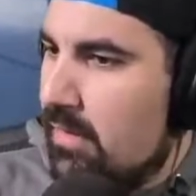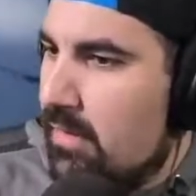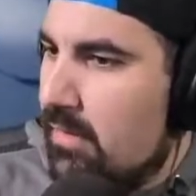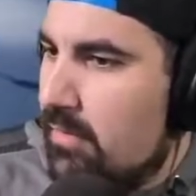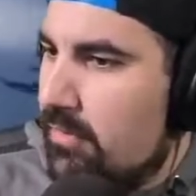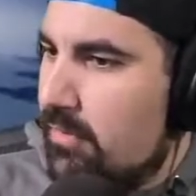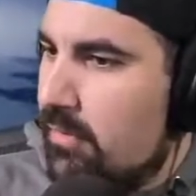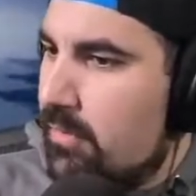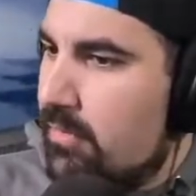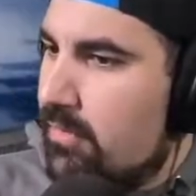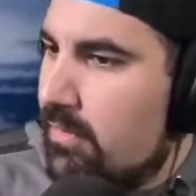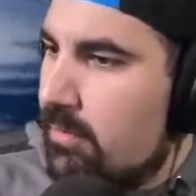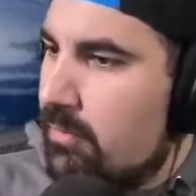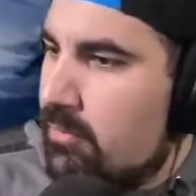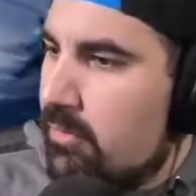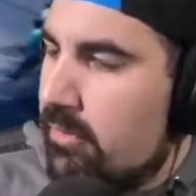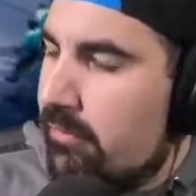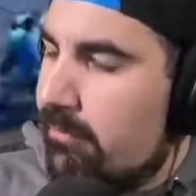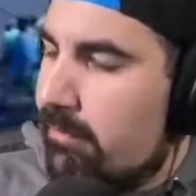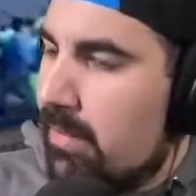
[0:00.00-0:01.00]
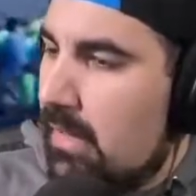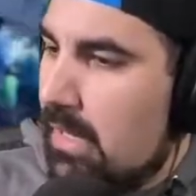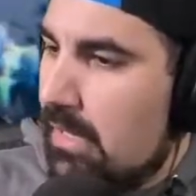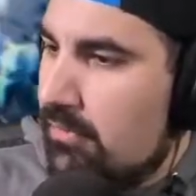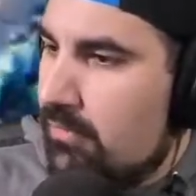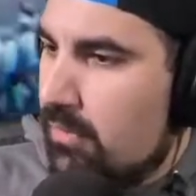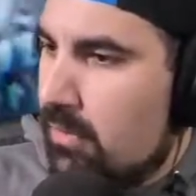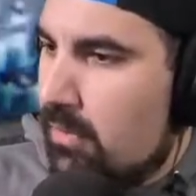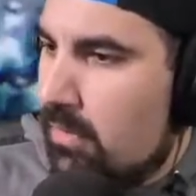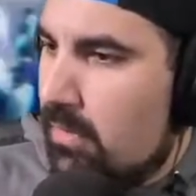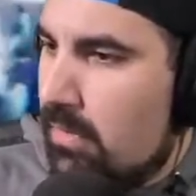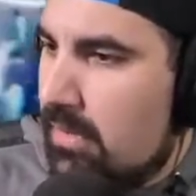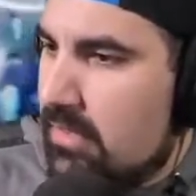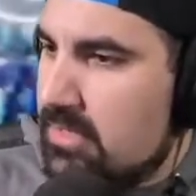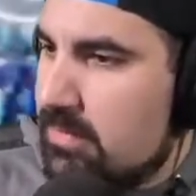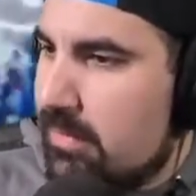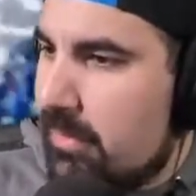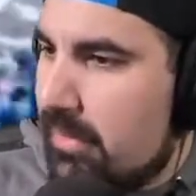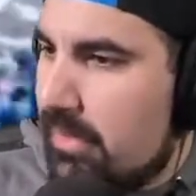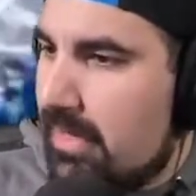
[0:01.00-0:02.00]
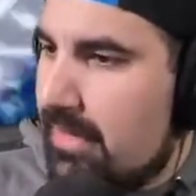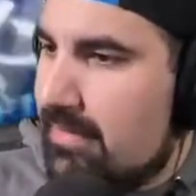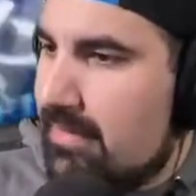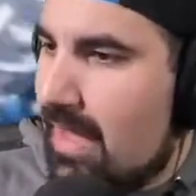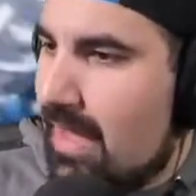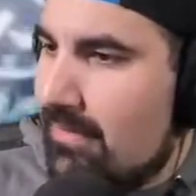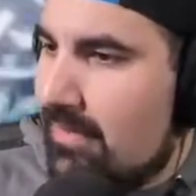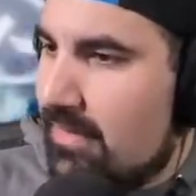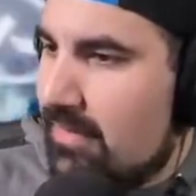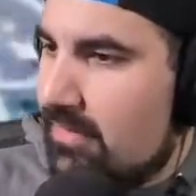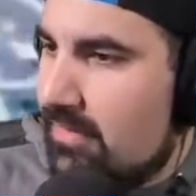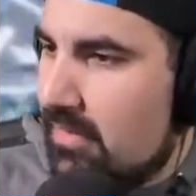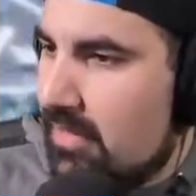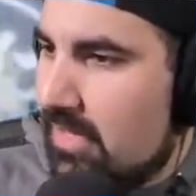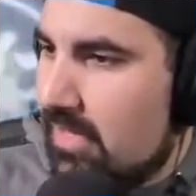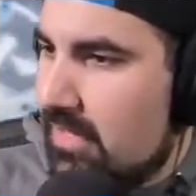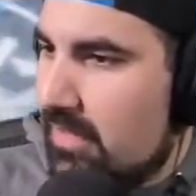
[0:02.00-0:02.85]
So it's some sort of puzzle experience, obviously.